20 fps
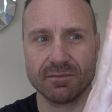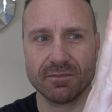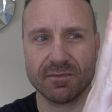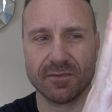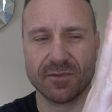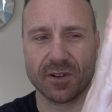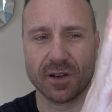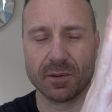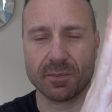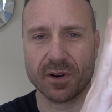
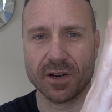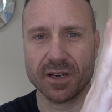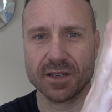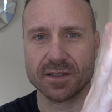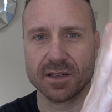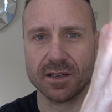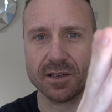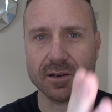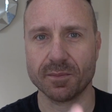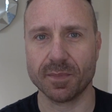vibrates
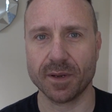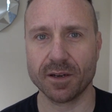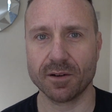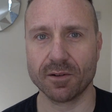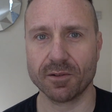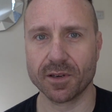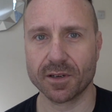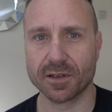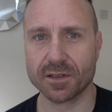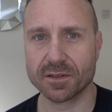a little bit,
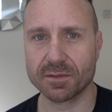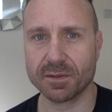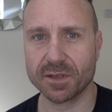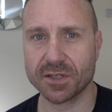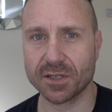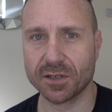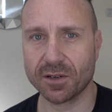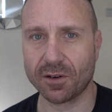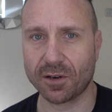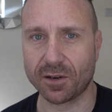or you can switch
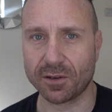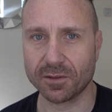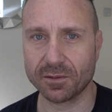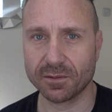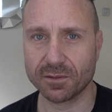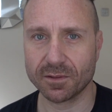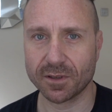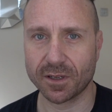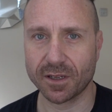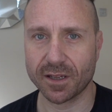it on
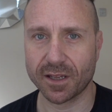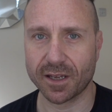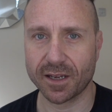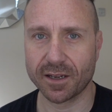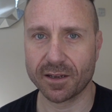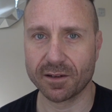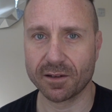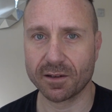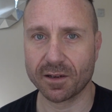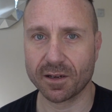like
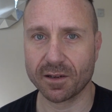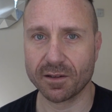that